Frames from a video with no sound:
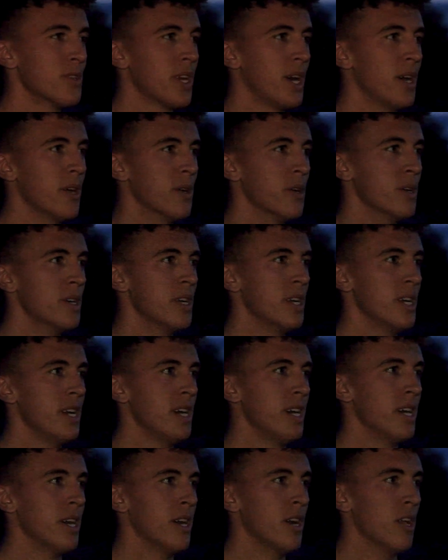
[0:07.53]
So
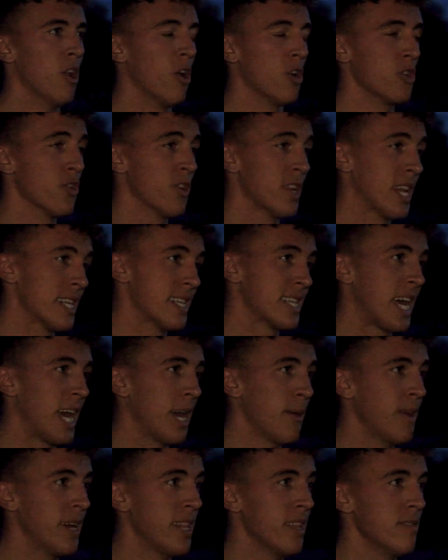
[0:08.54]
a lot of young lads
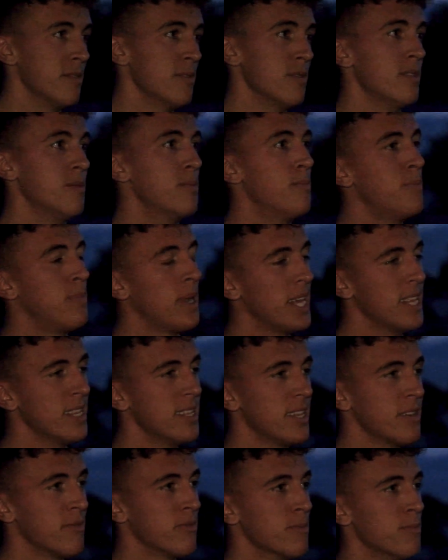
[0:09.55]
came in and played
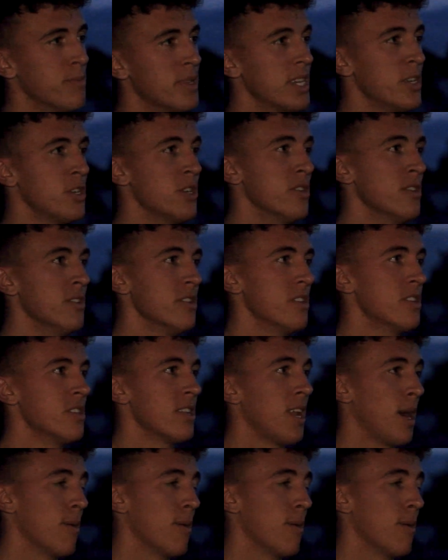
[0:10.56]
in different positions.